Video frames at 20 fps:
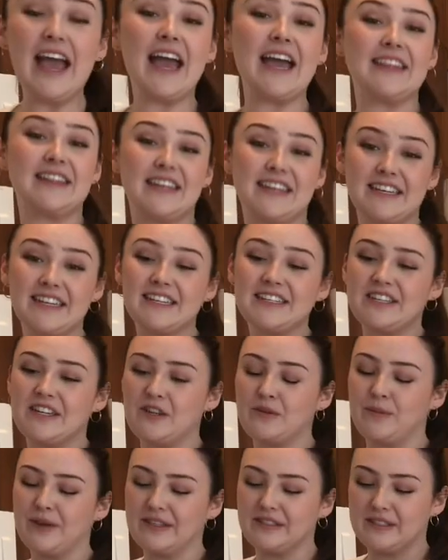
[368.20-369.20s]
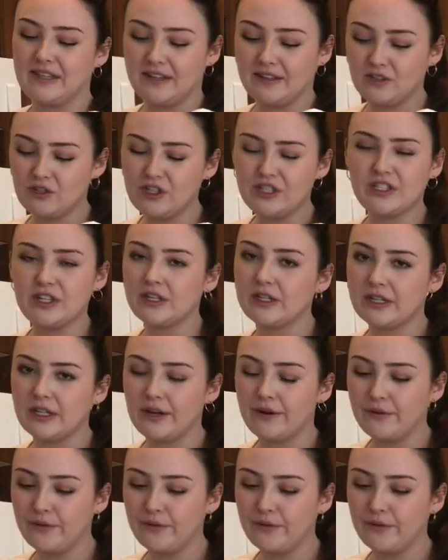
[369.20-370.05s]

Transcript: And then continue mixing, just on the right.